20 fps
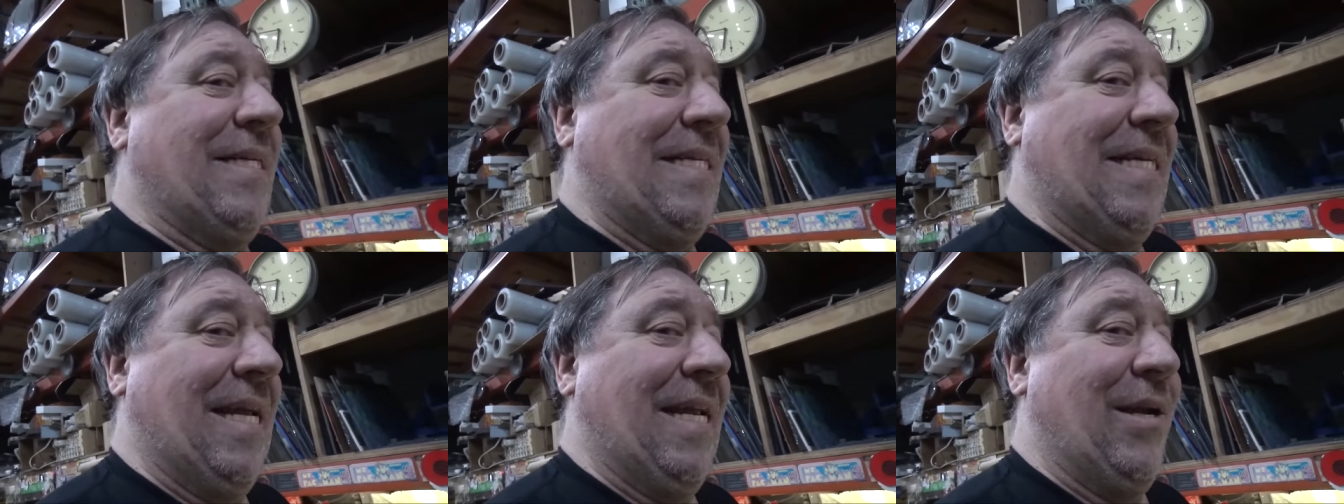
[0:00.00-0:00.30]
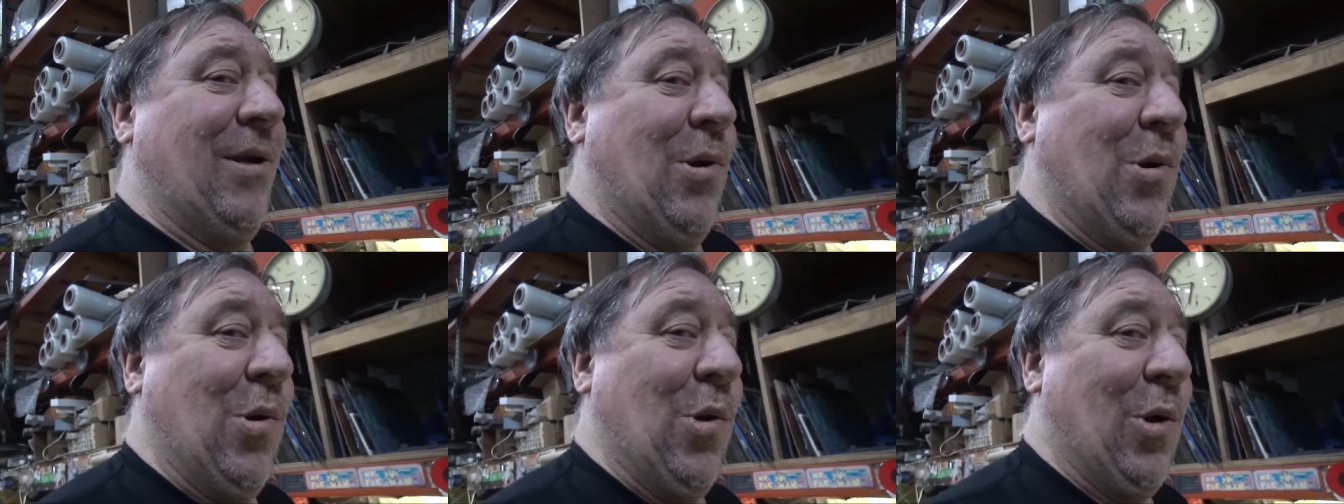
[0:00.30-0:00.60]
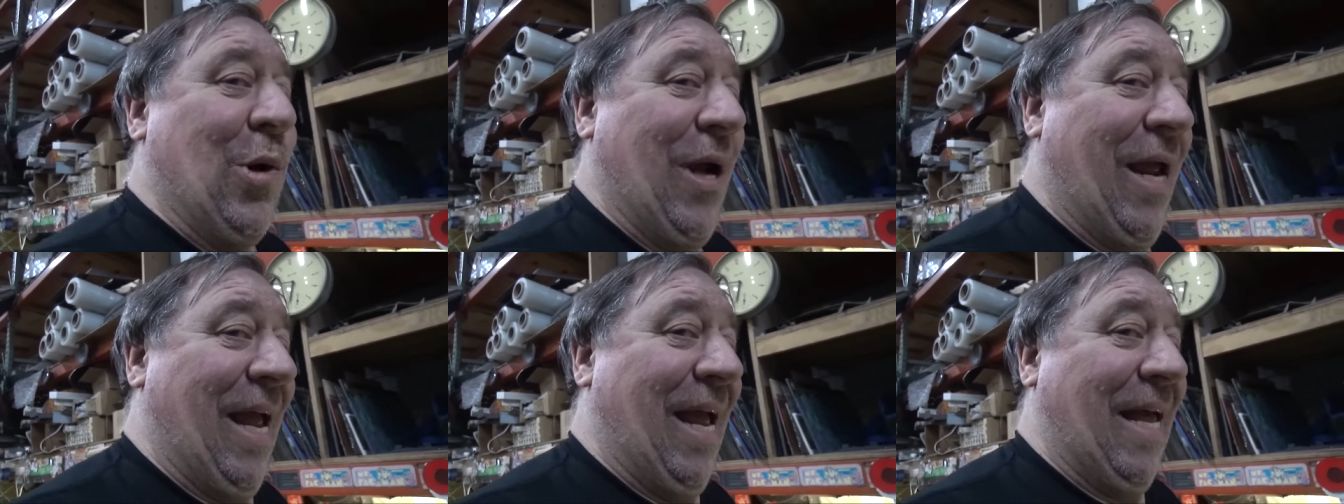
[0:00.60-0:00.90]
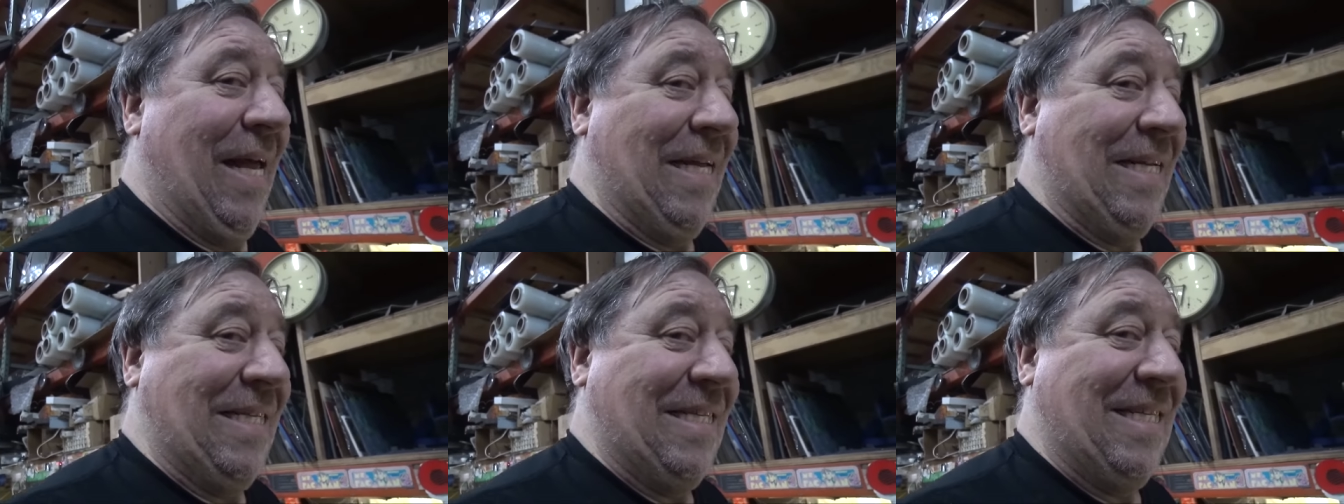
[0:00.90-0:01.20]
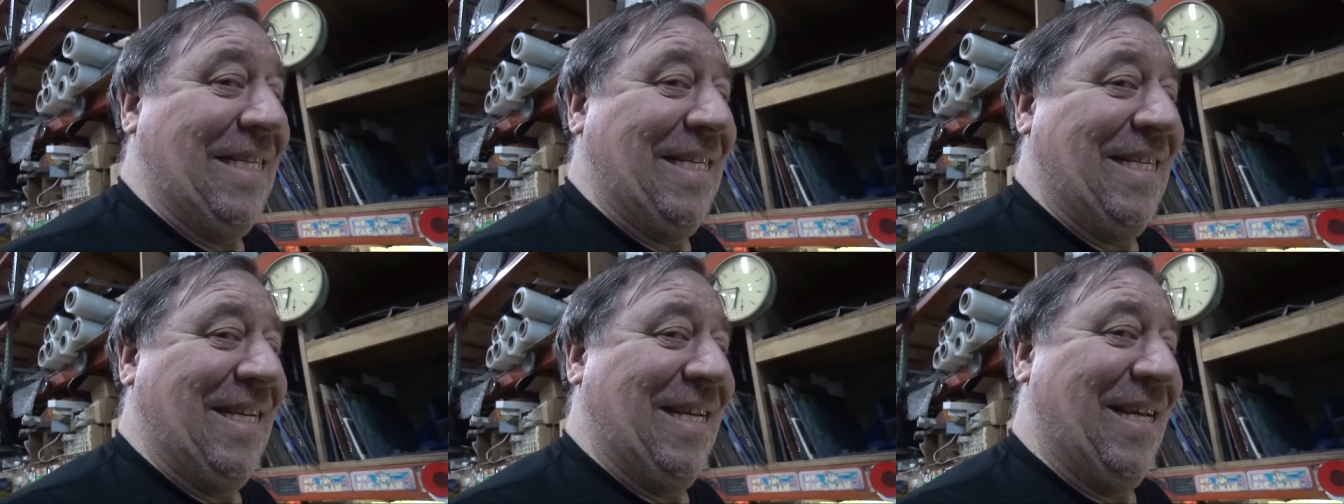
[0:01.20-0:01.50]
said, or
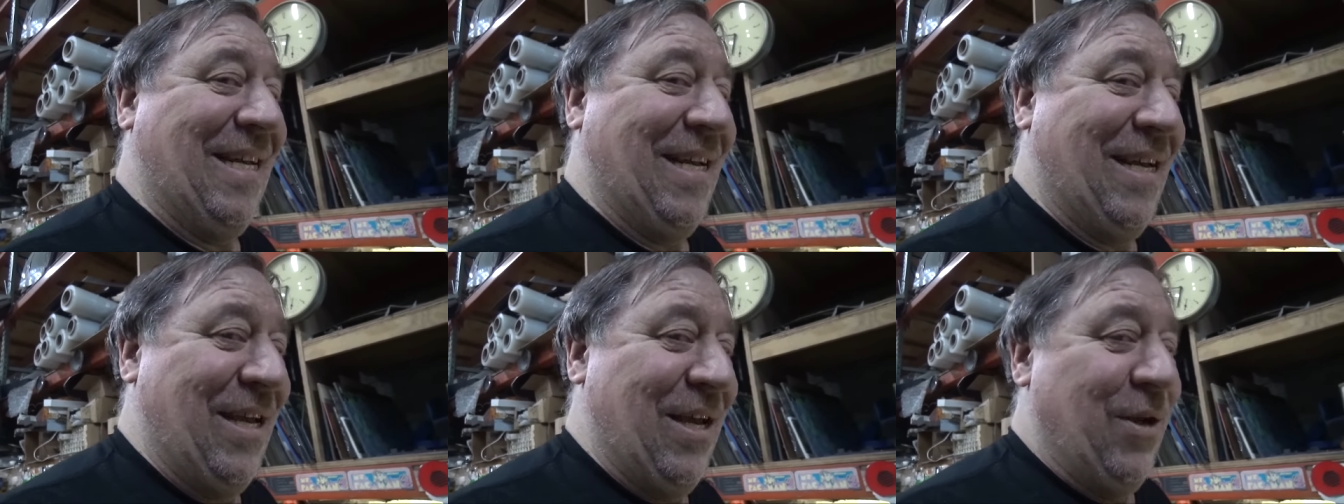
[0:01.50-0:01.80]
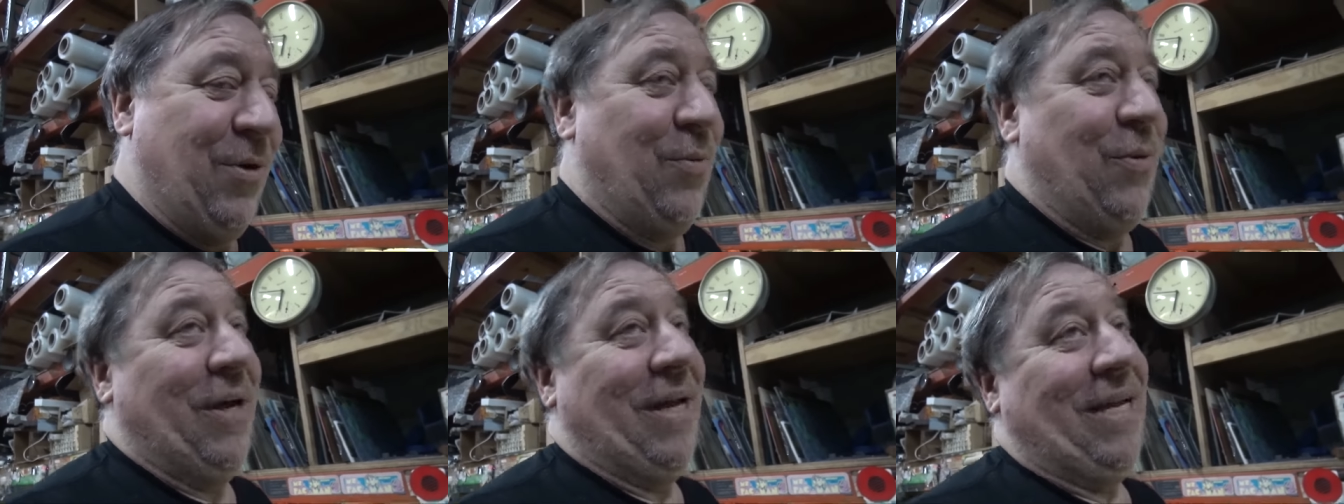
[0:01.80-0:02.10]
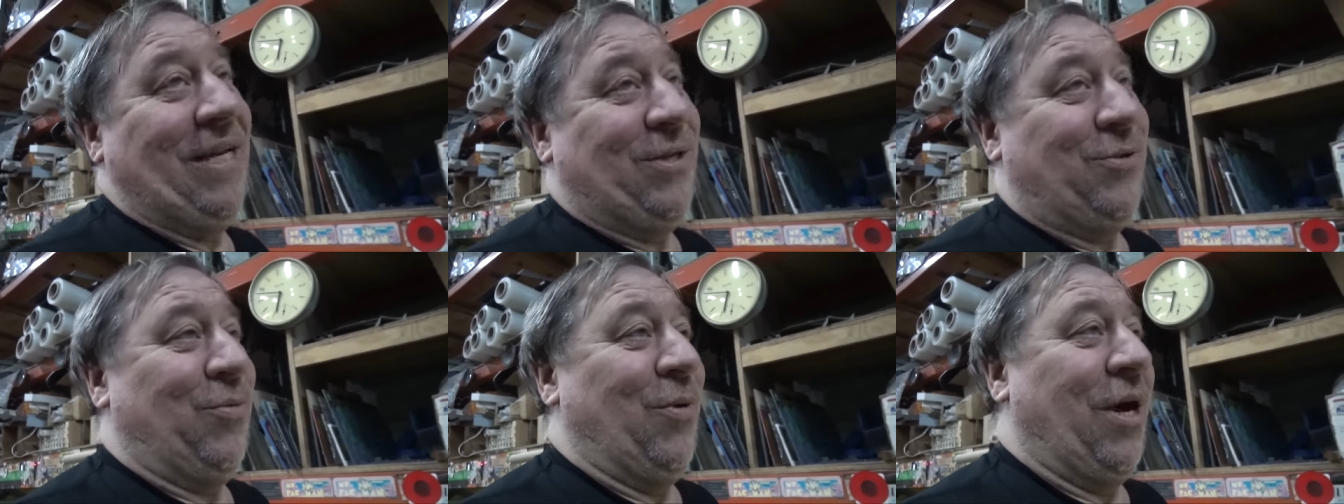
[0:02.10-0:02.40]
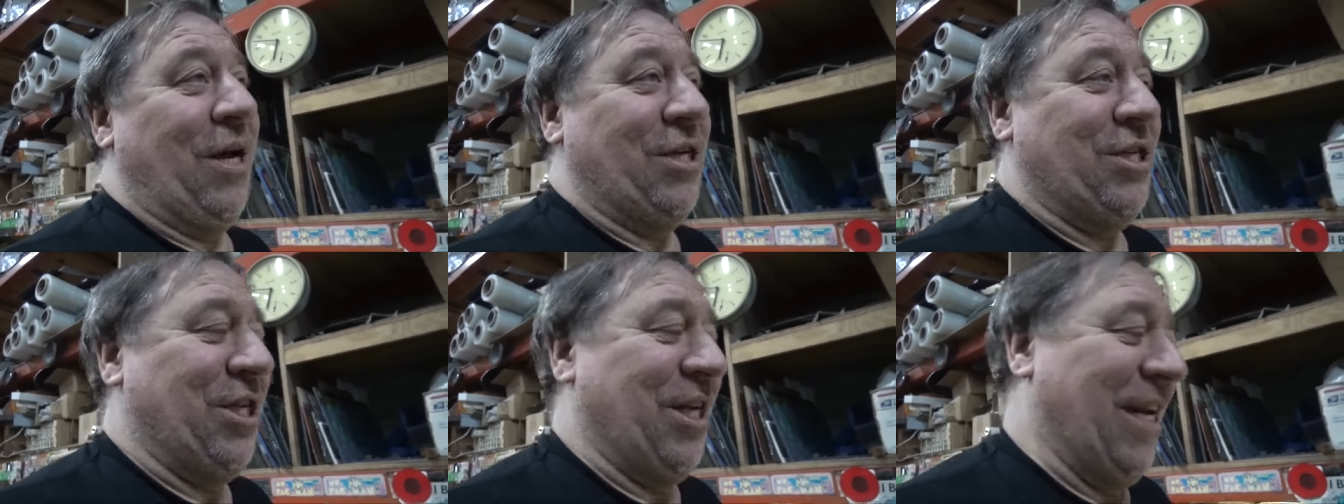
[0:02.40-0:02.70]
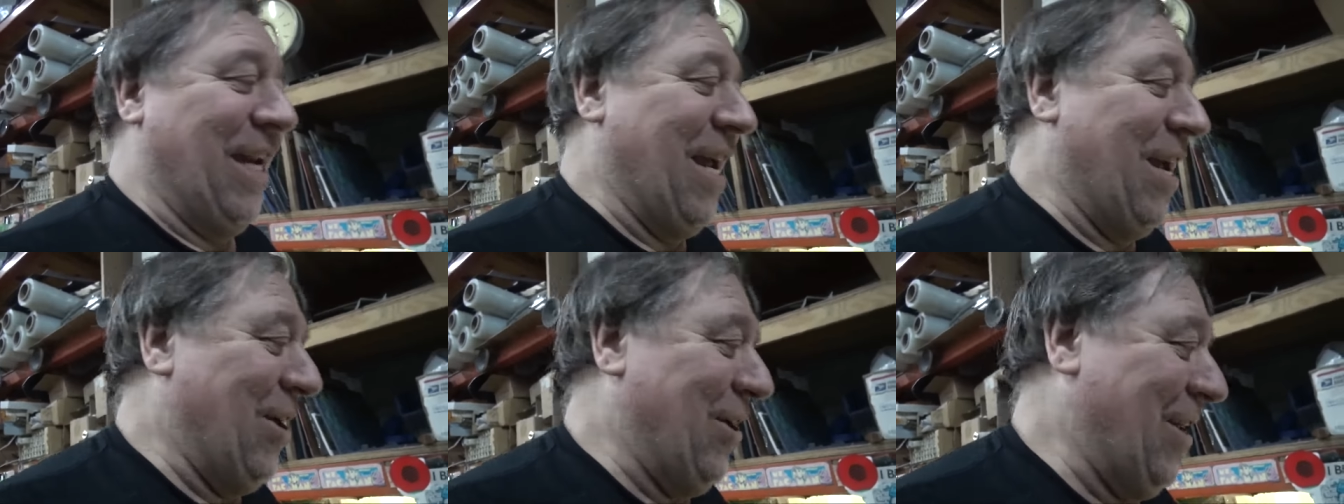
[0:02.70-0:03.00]
else. But he's
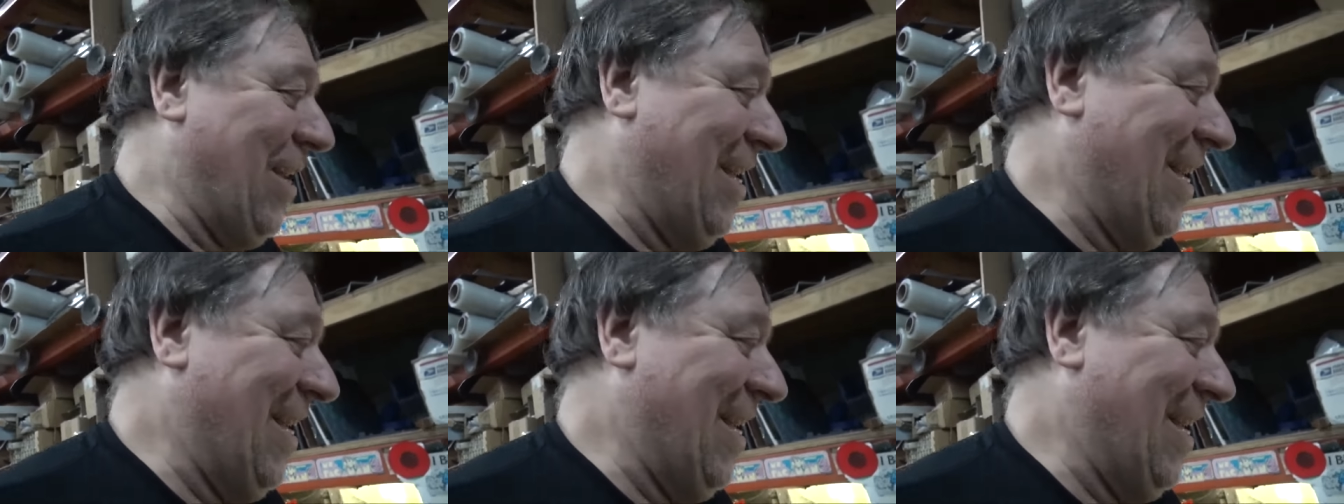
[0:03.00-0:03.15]
watching now.